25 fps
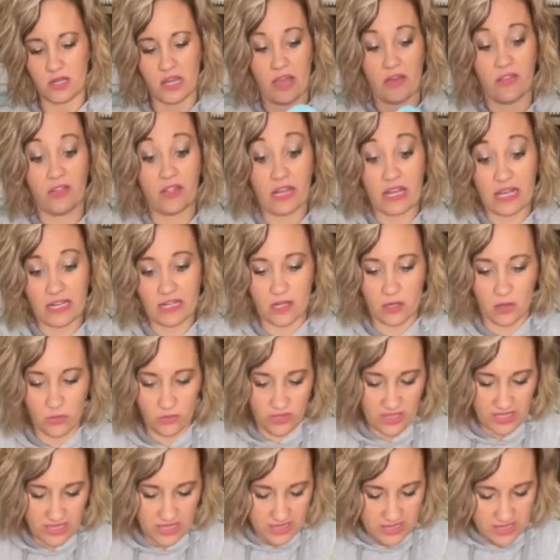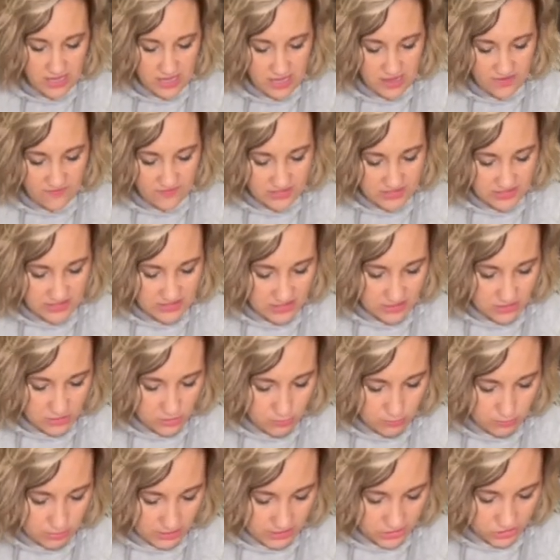that I know they have a sticker,
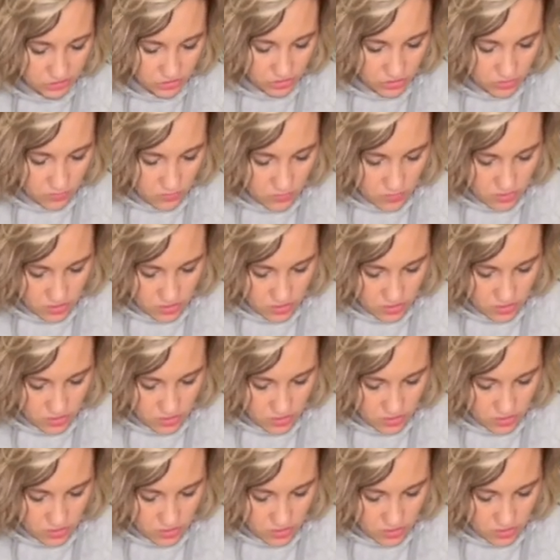bless you.